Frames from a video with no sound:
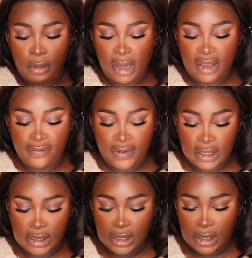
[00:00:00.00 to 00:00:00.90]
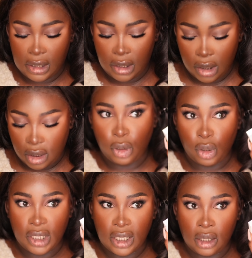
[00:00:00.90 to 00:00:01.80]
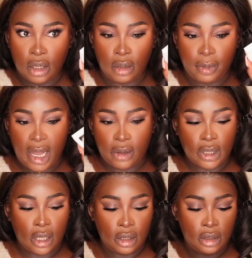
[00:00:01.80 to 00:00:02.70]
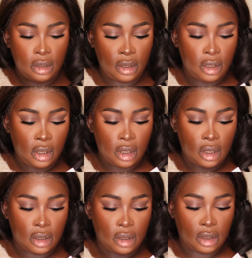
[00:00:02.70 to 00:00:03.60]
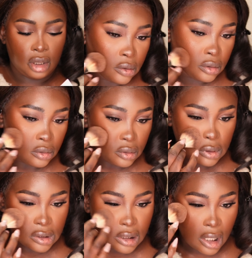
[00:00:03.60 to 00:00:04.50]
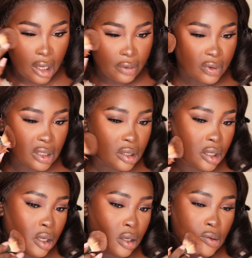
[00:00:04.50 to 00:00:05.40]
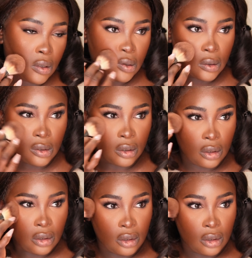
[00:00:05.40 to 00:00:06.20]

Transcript: my Fenty blotting powder. I just use that to kind of like set everything. Don't normally do